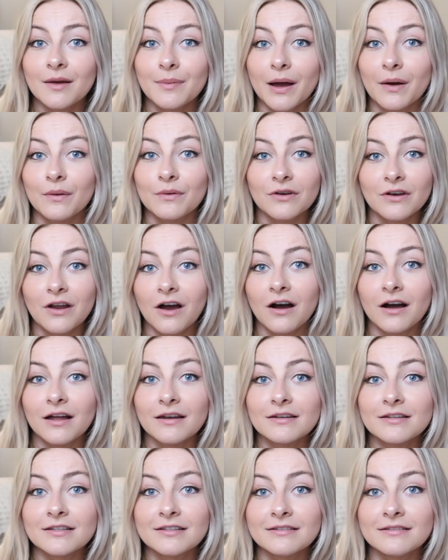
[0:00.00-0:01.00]
about
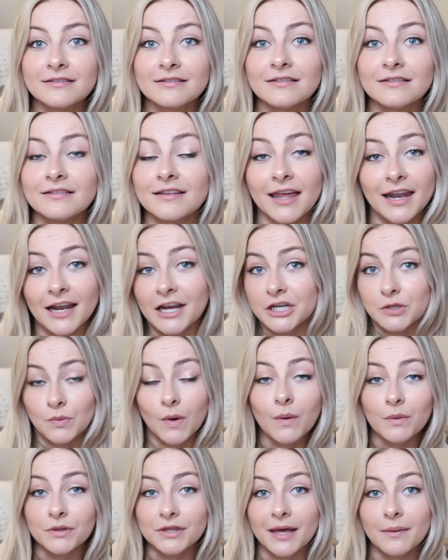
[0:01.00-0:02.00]
not getting to
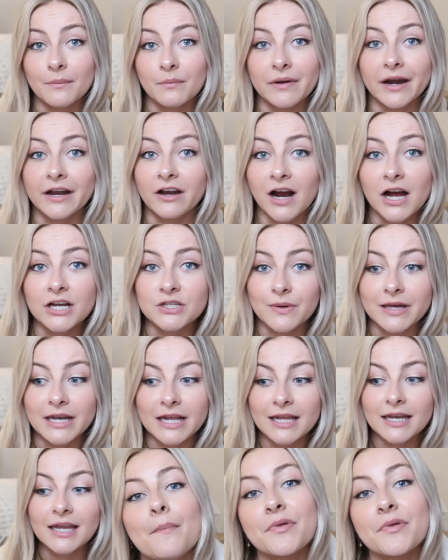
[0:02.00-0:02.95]
work with them when I graduated.